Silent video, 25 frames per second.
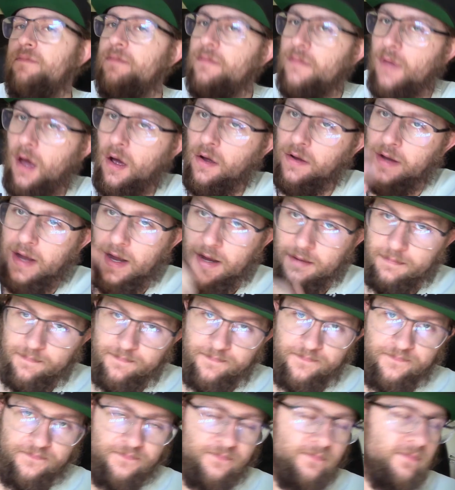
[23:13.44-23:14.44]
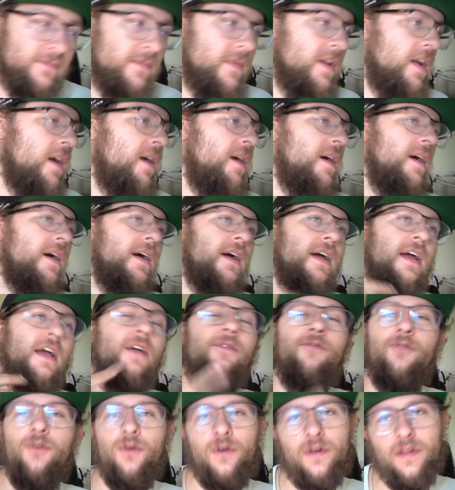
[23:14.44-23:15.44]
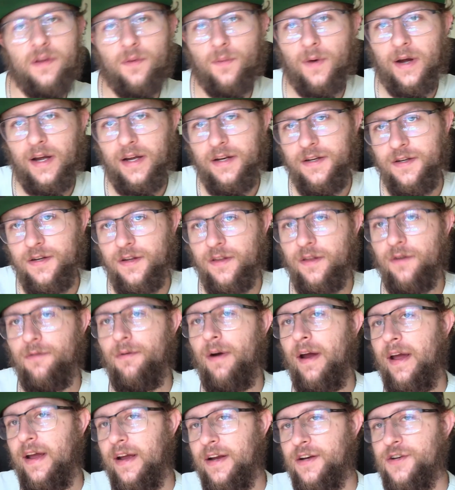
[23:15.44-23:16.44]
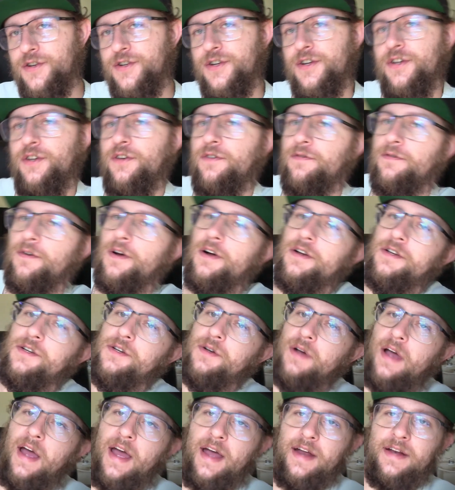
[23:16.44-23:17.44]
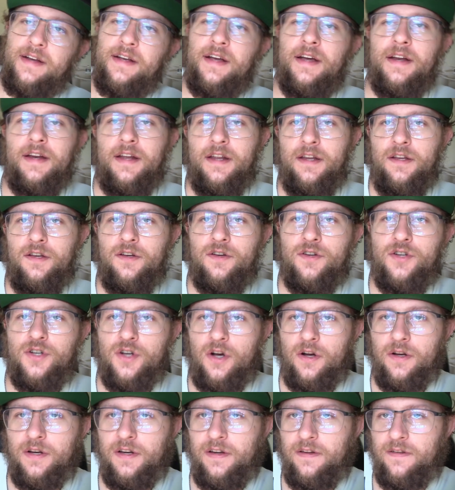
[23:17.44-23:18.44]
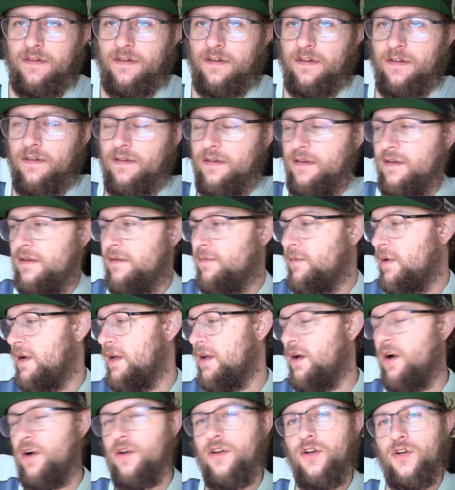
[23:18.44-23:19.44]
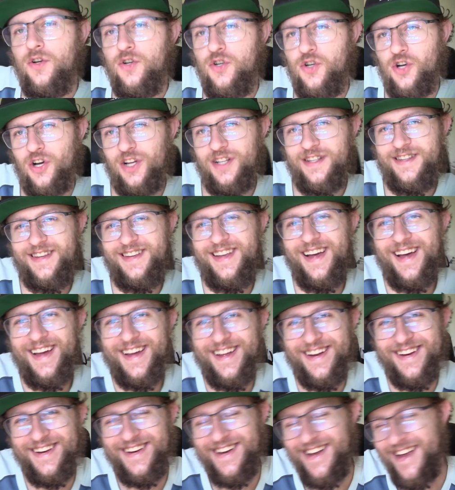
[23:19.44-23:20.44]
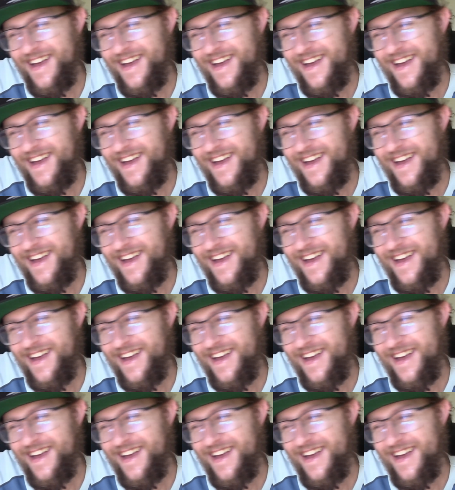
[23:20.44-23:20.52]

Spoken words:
Okay, if you're on the way to the range and you've got your handgun in your Johnson, well, on your Johnson,